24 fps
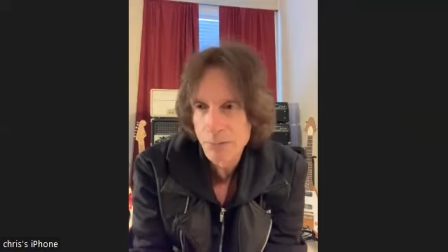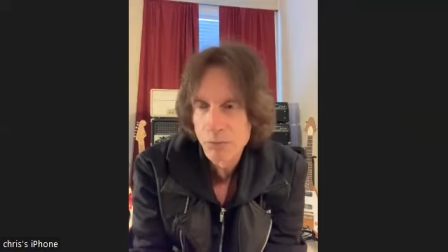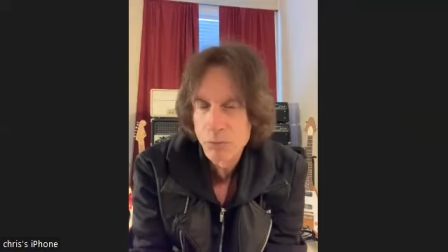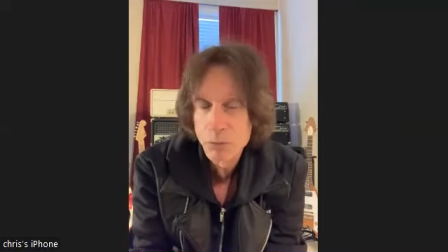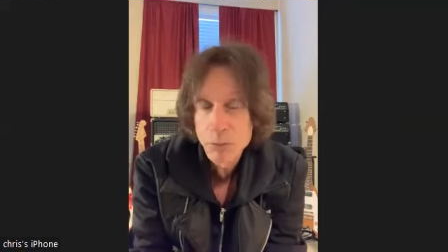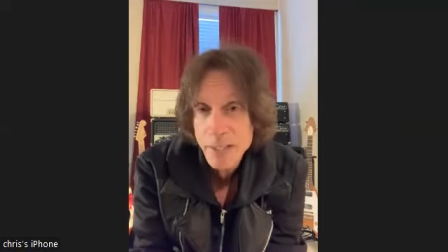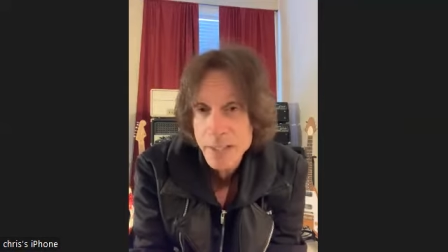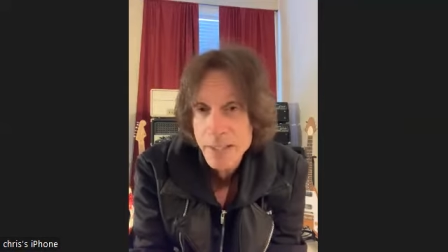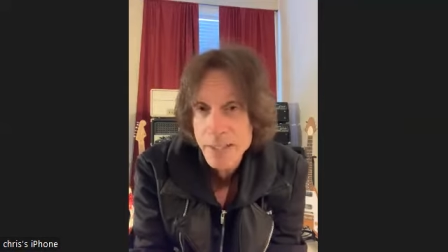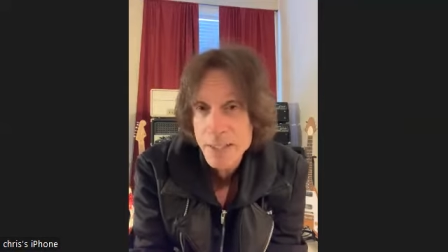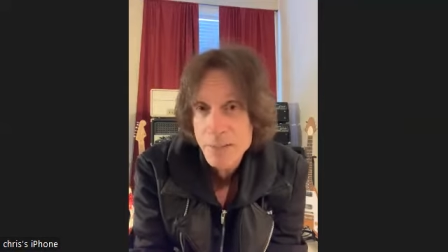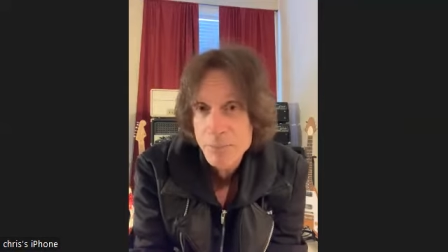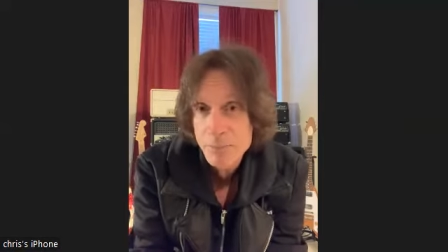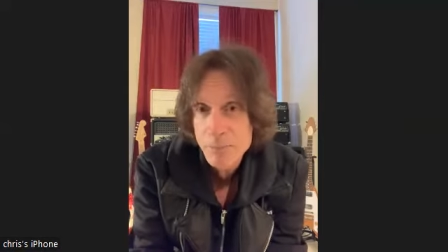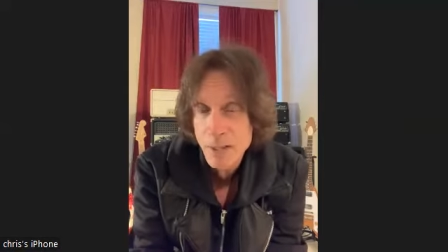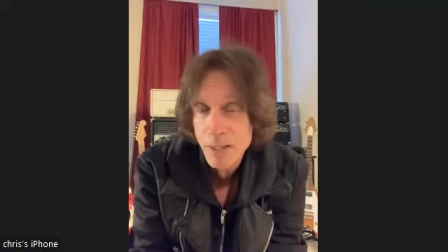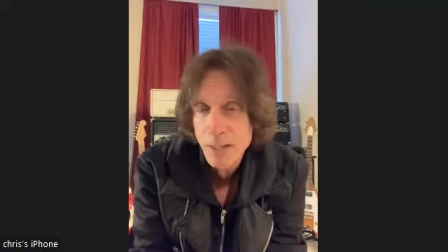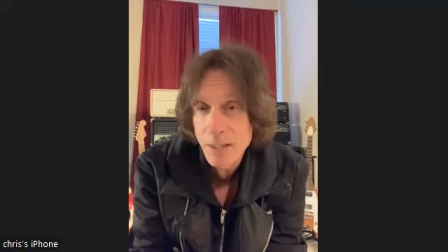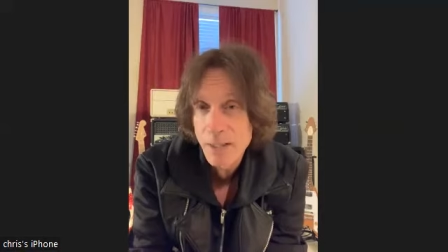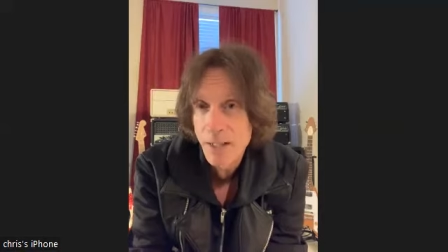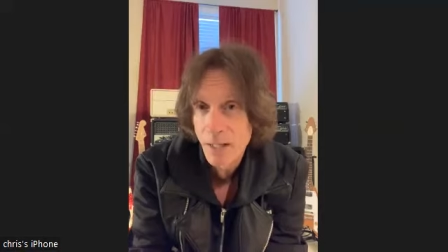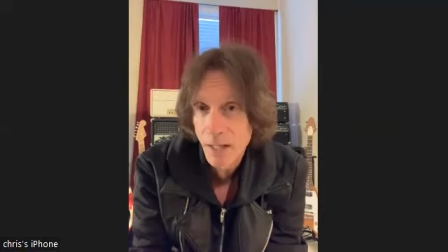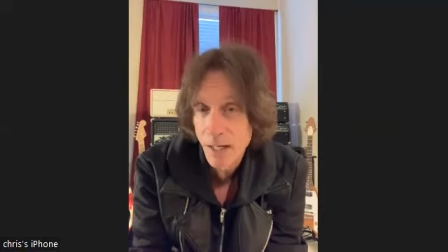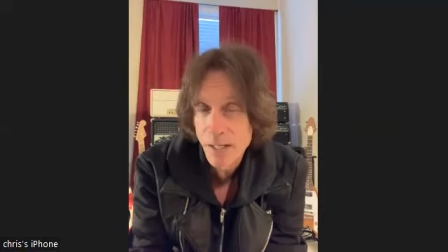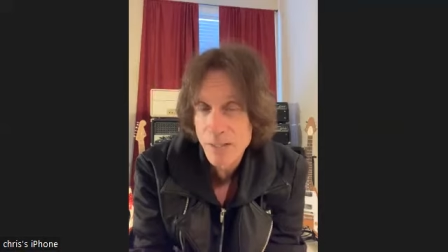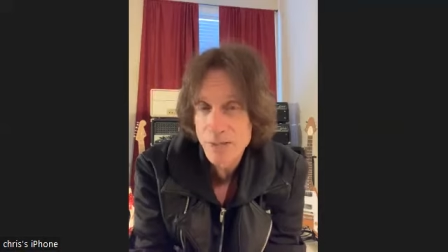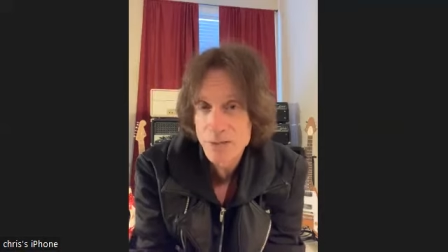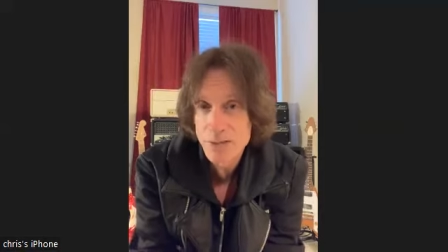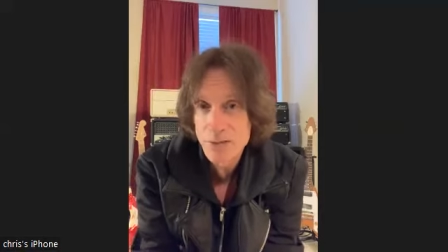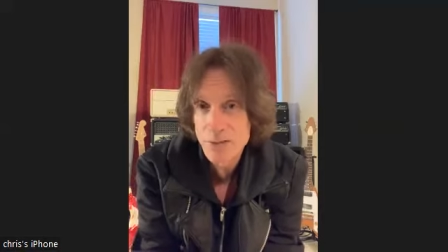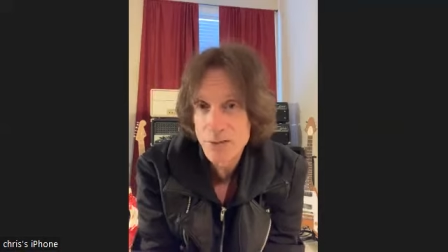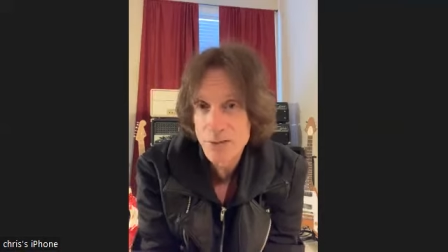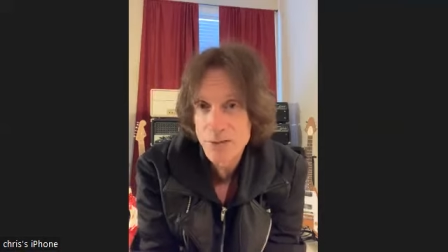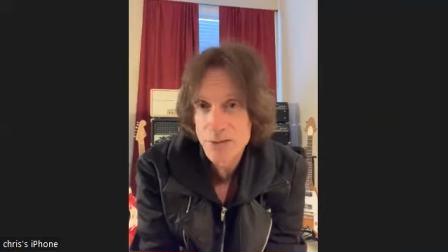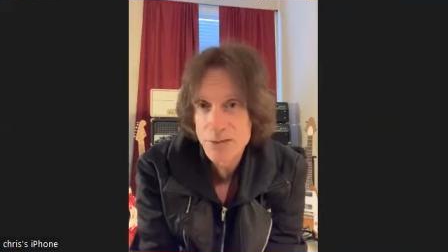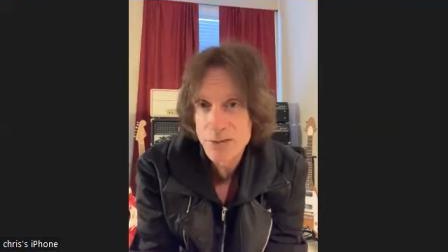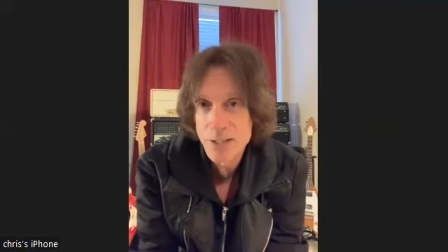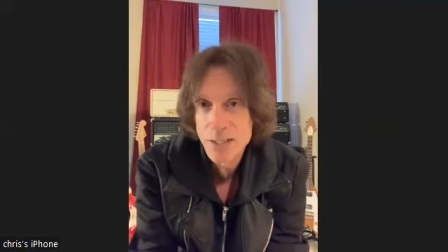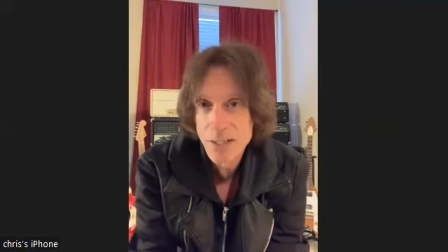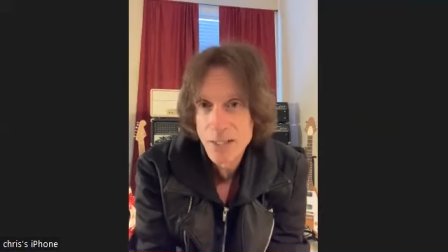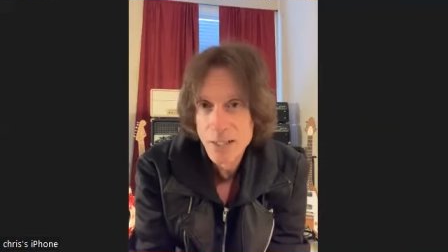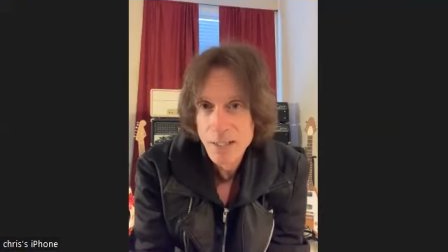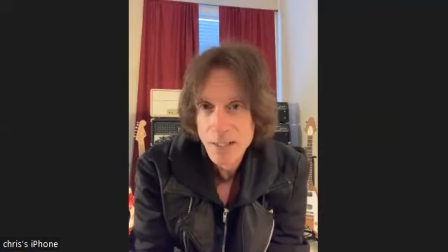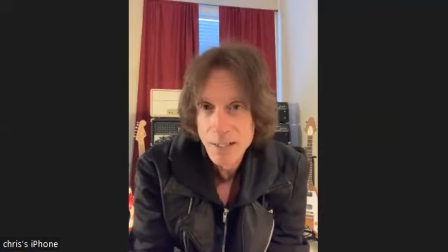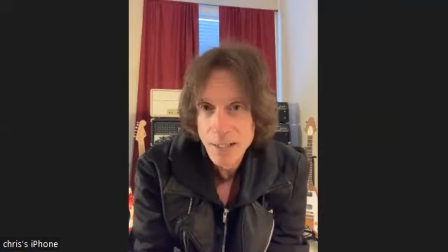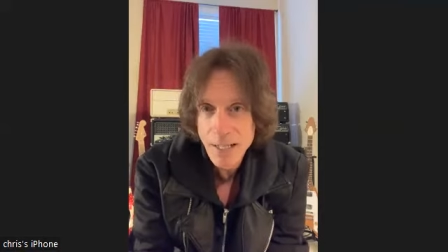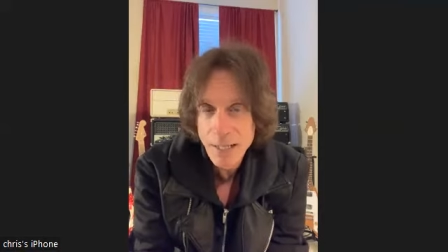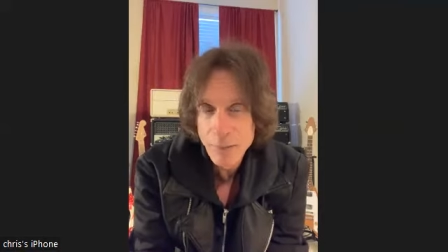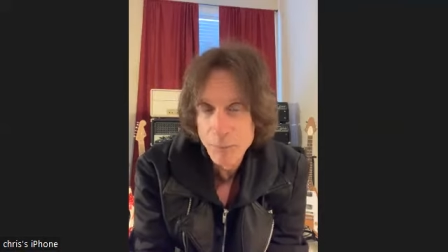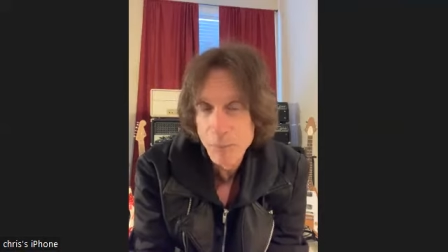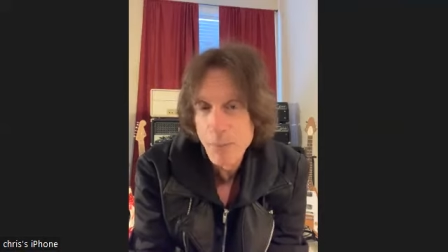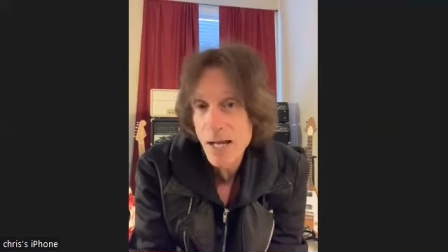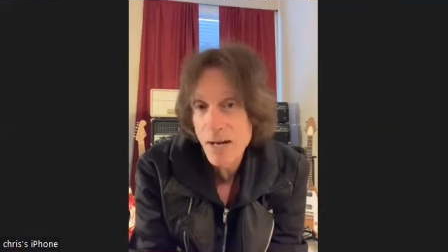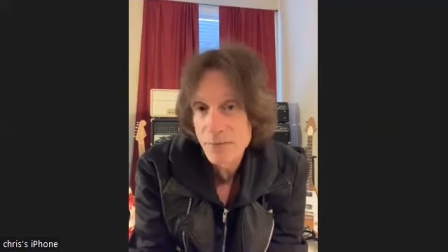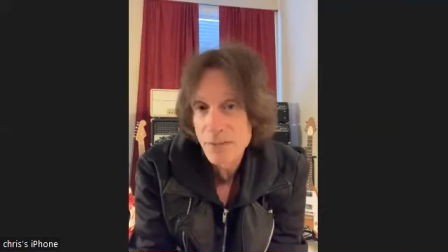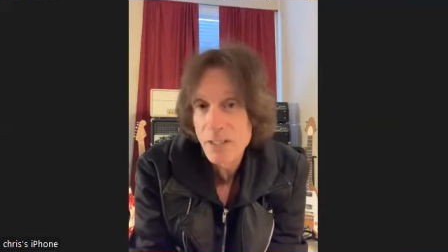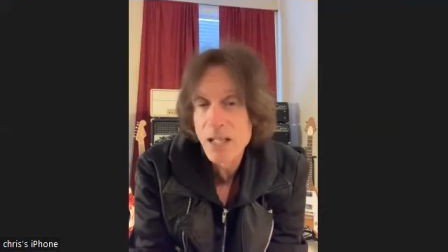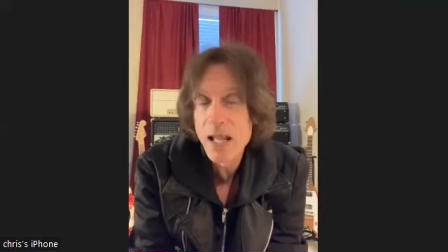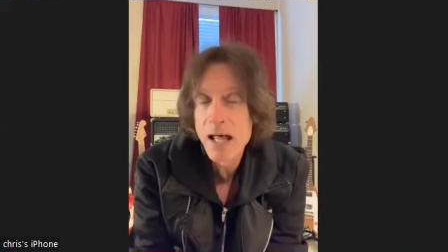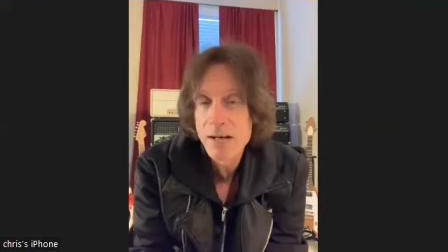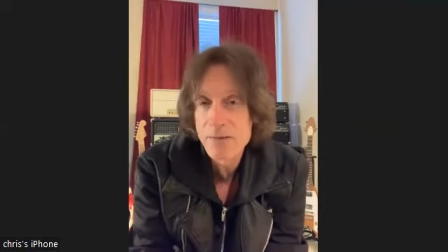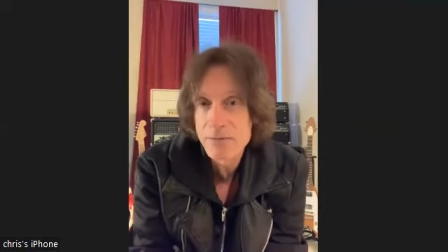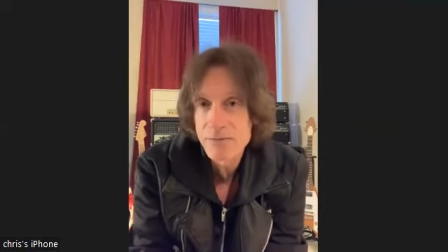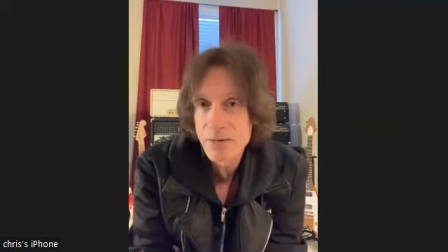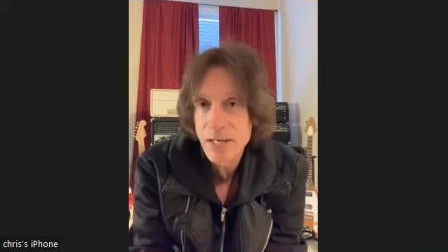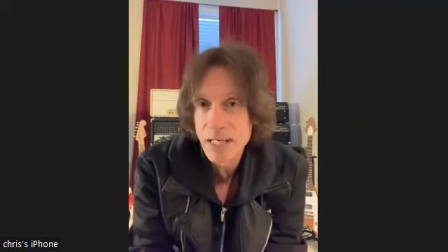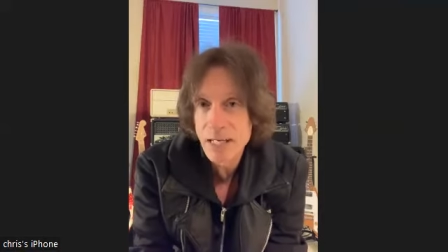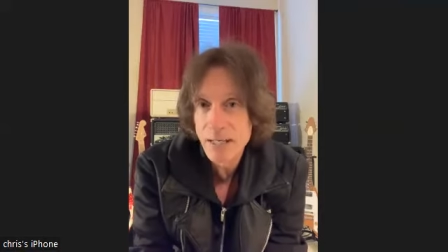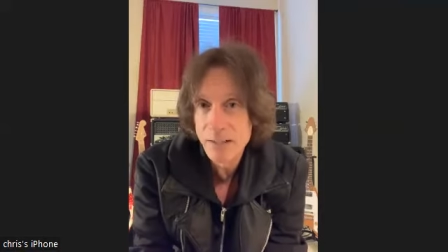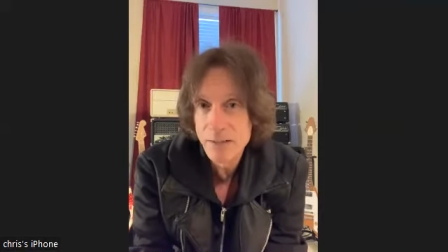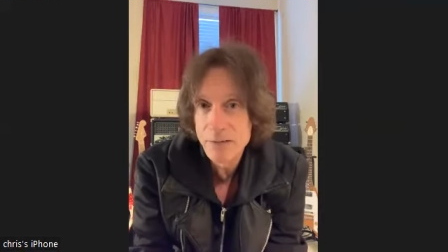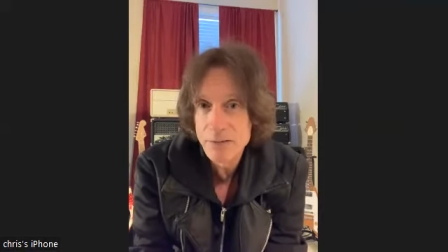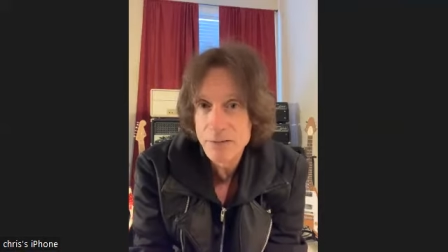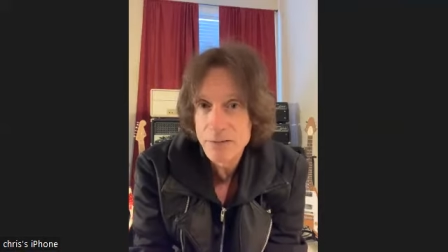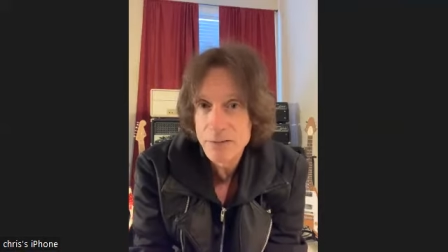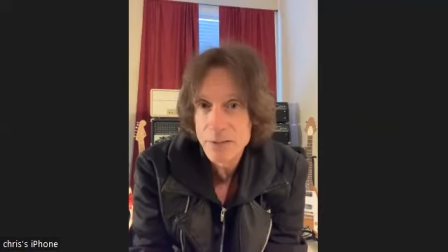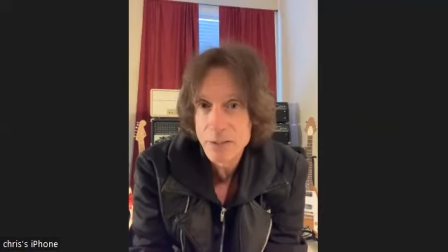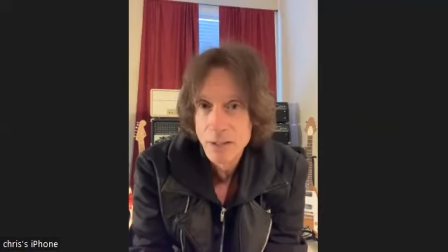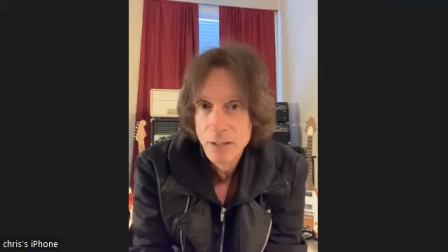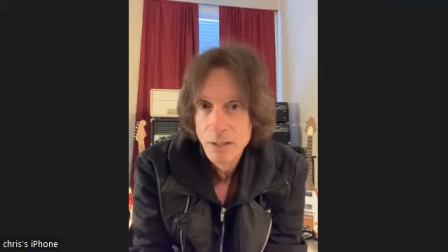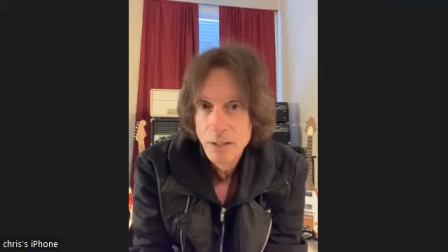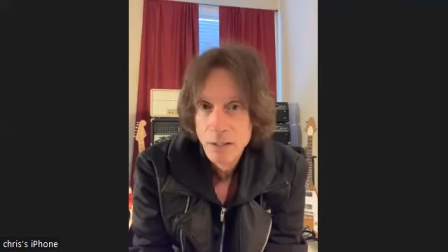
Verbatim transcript: really big concerts, and we have a lot of fans.